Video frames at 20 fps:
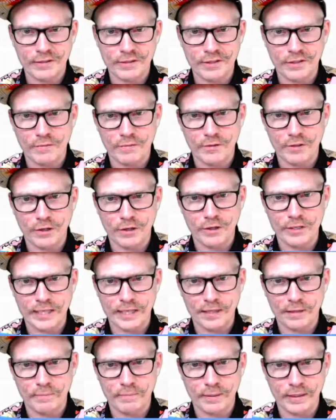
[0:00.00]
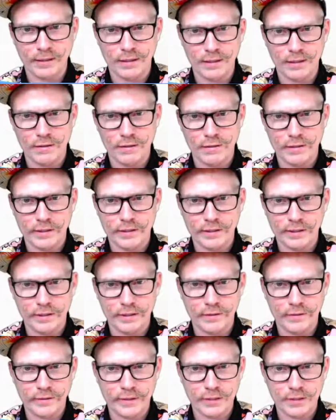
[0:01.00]
can go down a bit lower, I think,
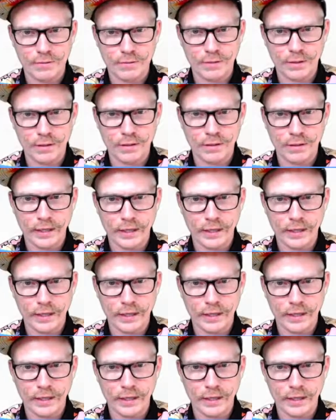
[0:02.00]
on this one.